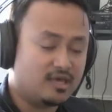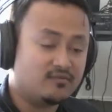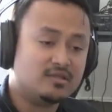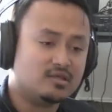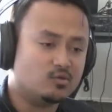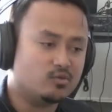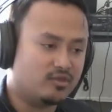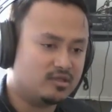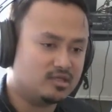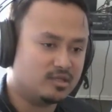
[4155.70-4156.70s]
If anything, you were
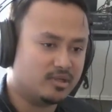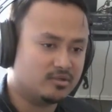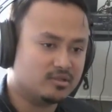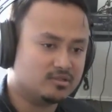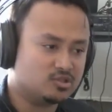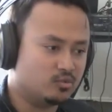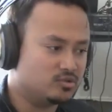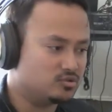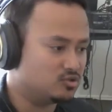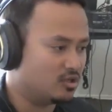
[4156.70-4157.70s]
thinking about it. So
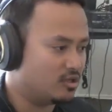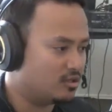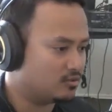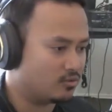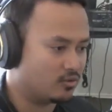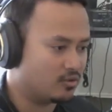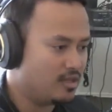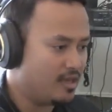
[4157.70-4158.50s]
when John or